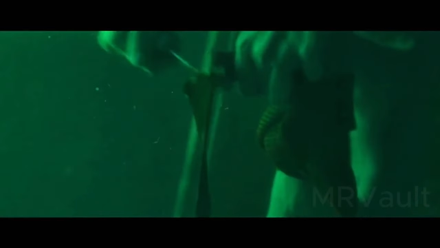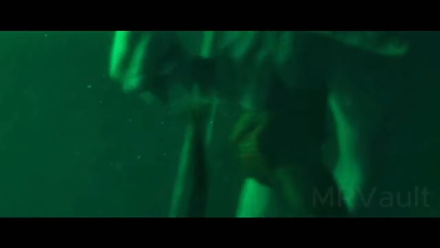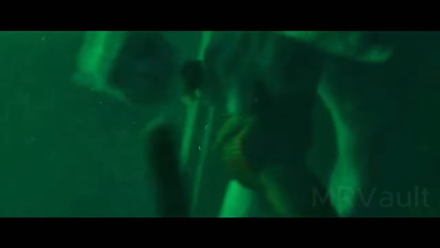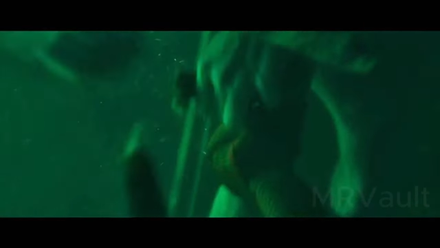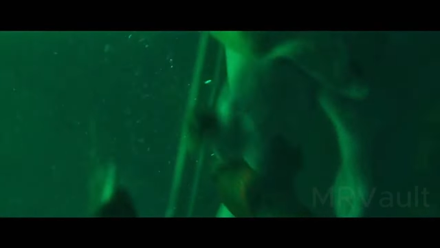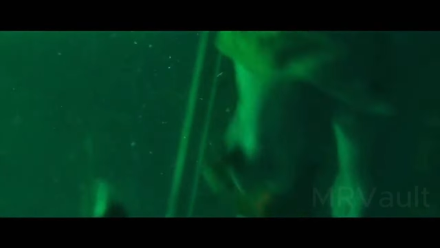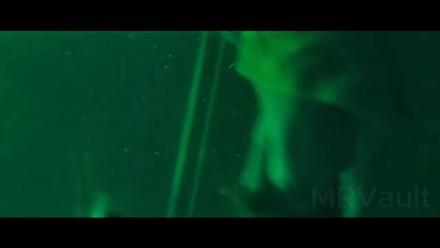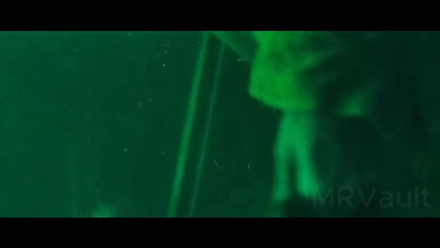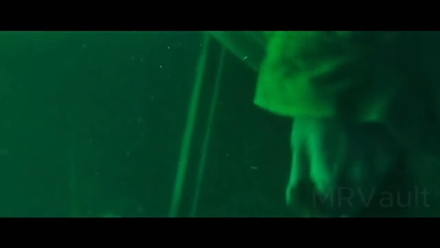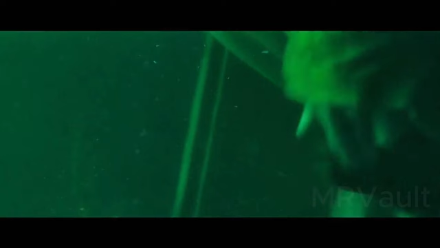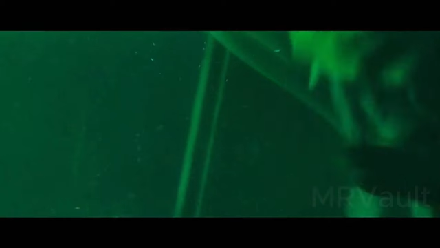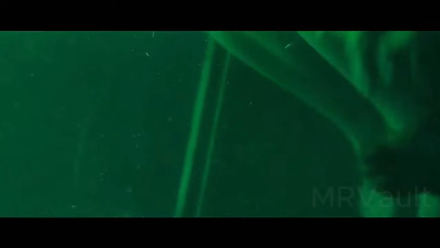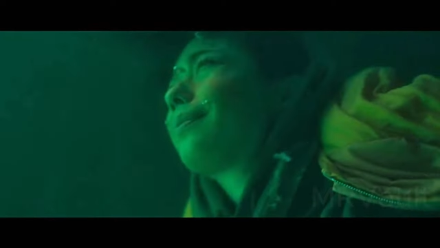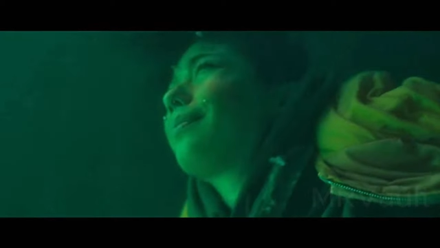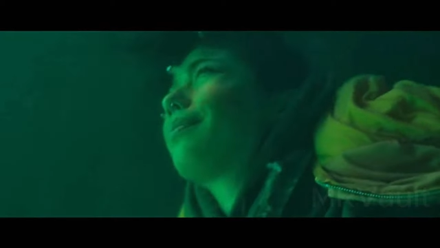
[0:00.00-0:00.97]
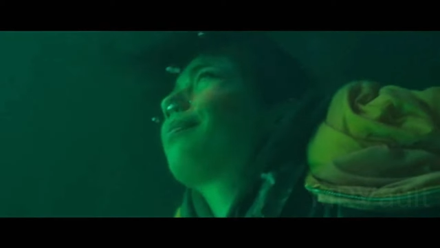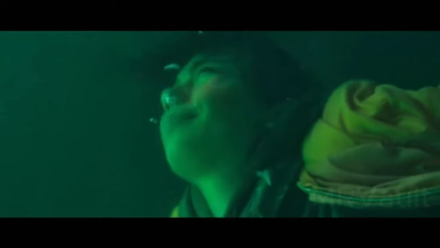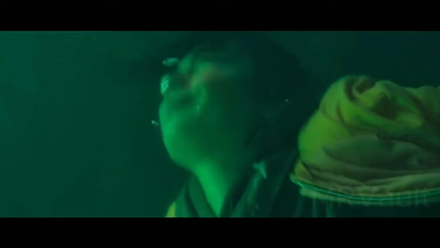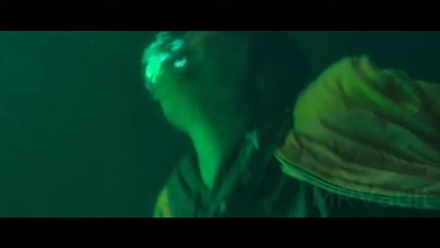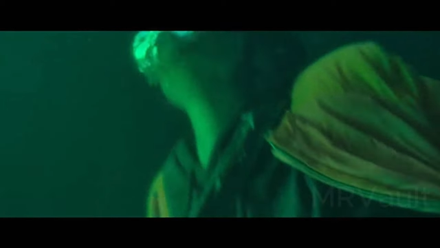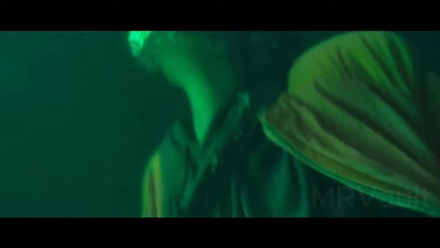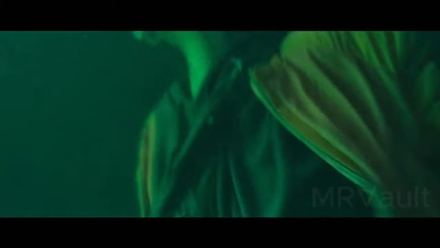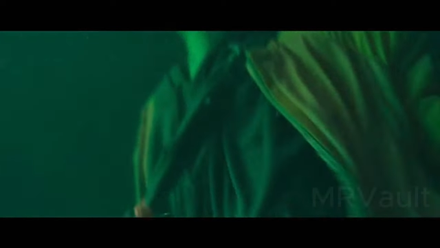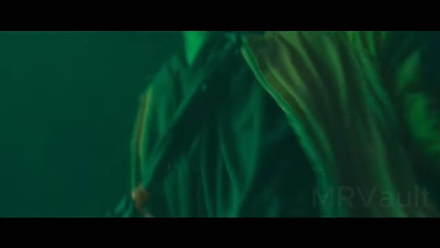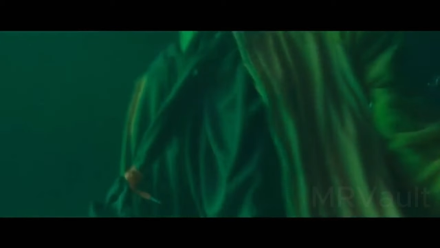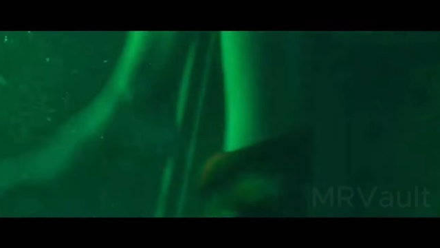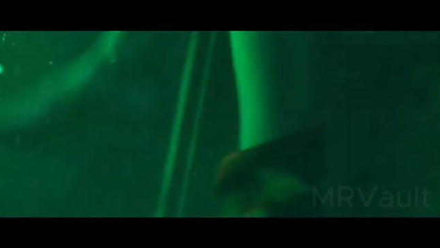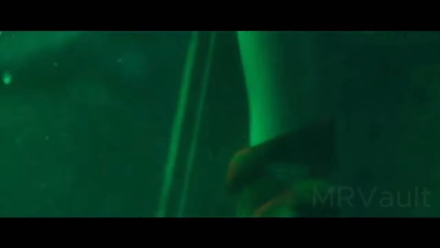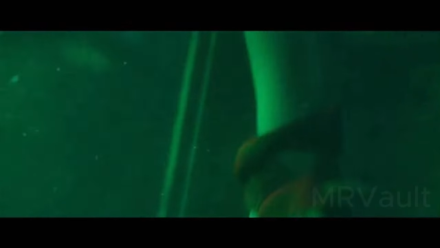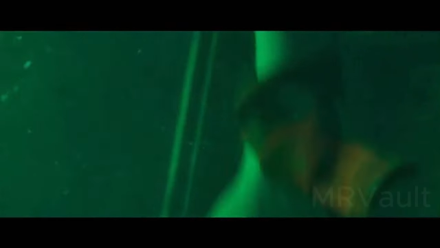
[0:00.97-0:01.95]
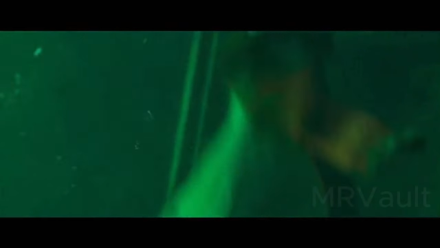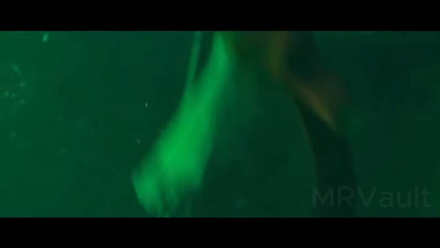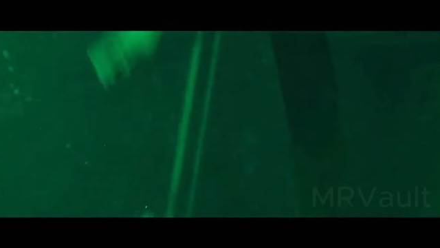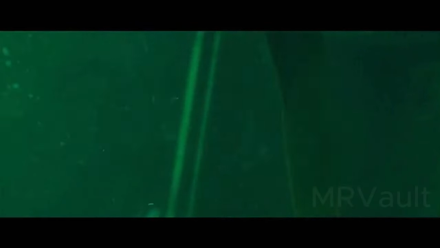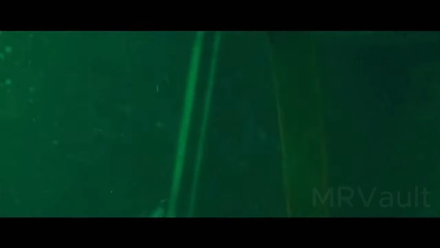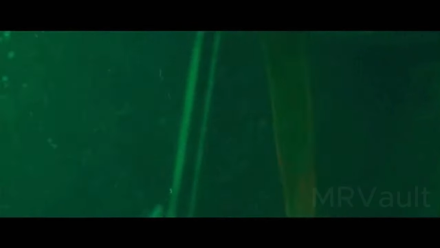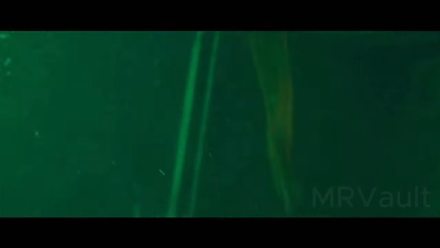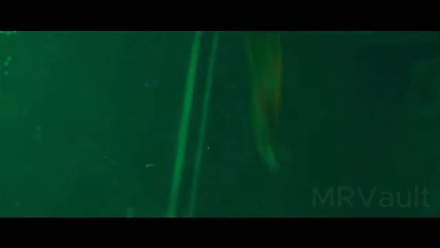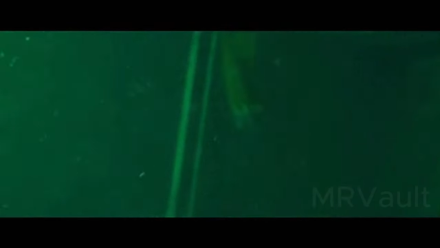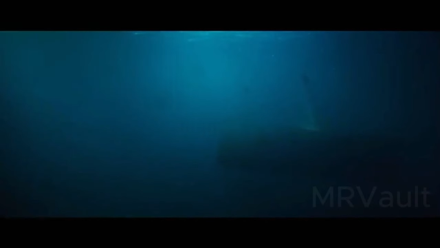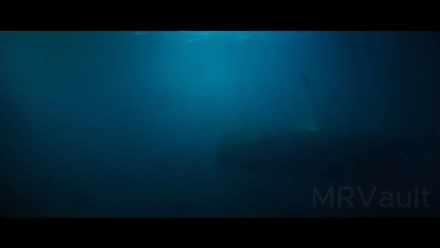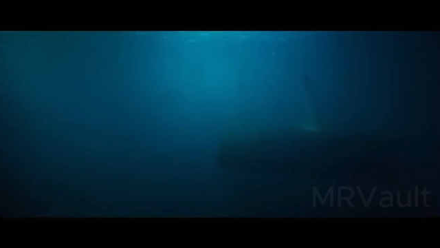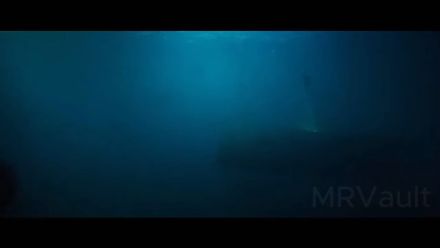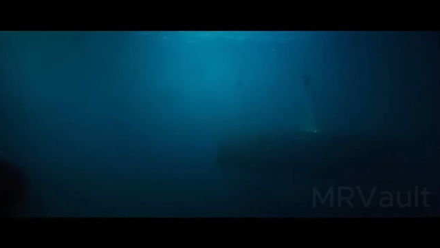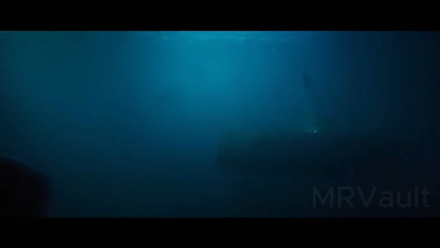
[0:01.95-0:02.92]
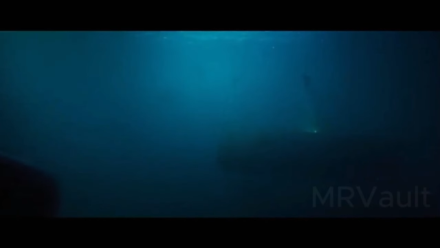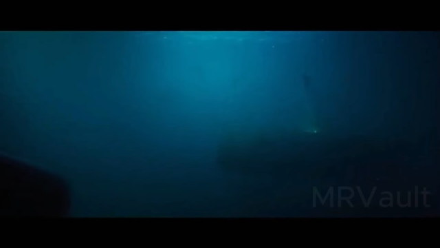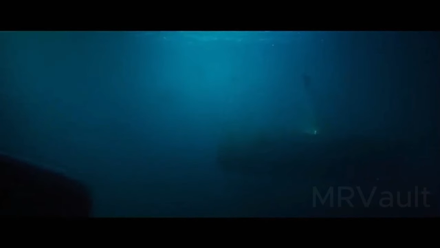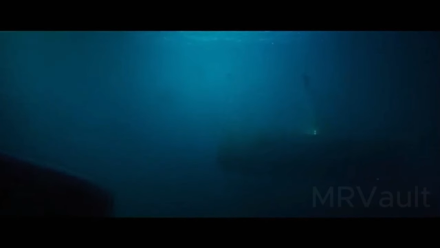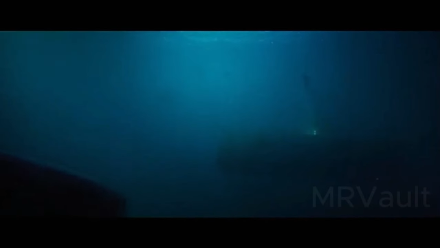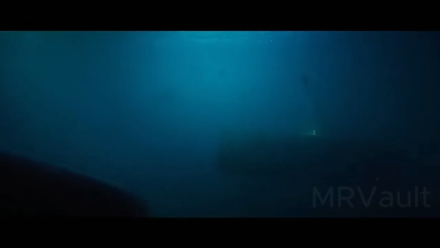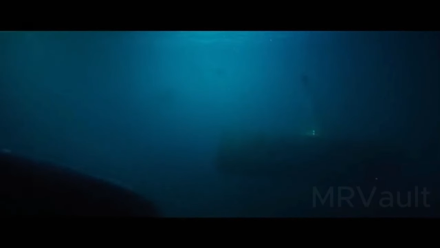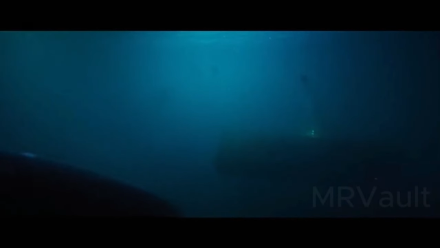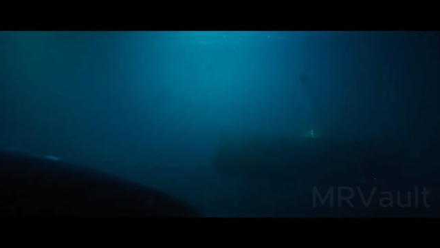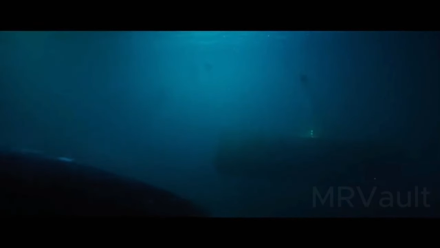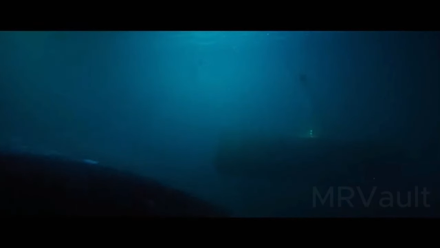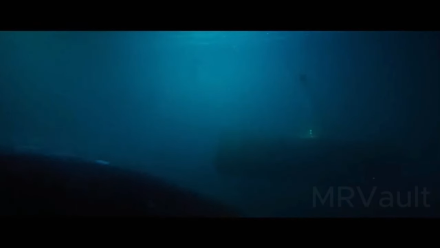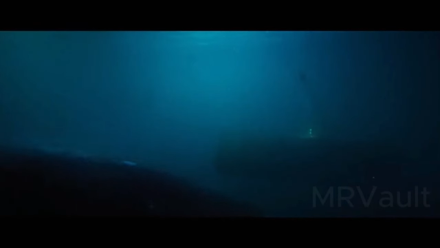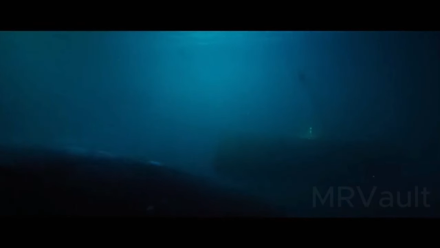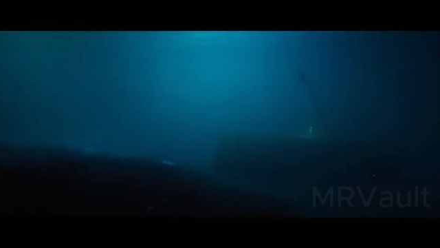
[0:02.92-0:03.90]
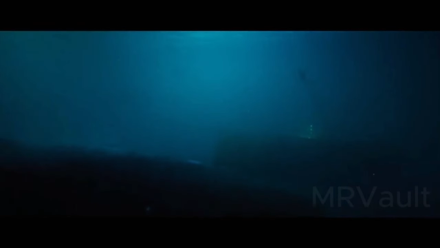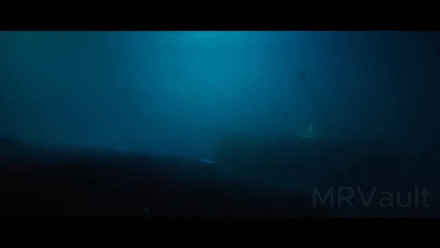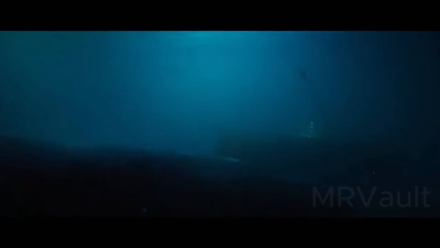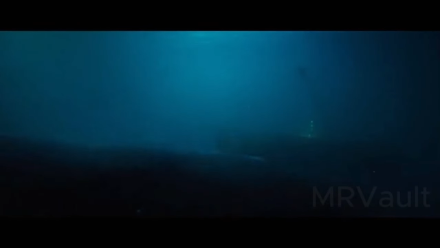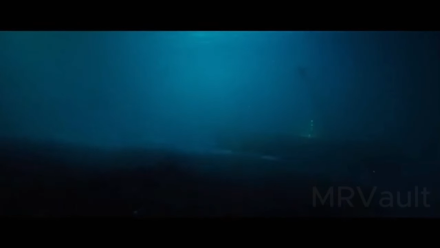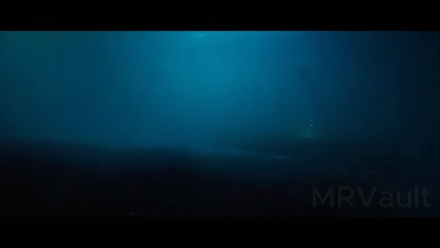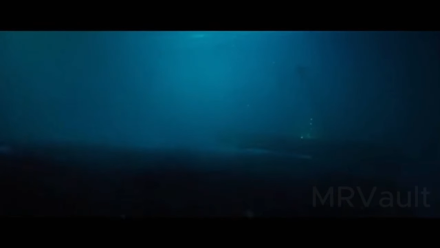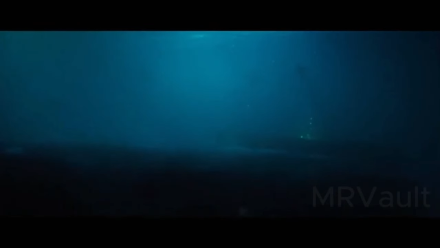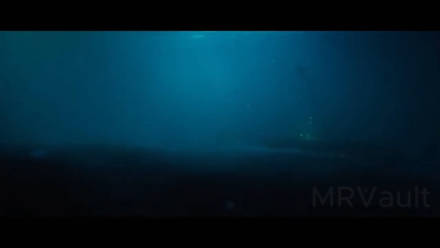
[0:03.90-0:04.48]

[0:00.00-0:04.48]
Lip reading: Nobody's mouth can be seen.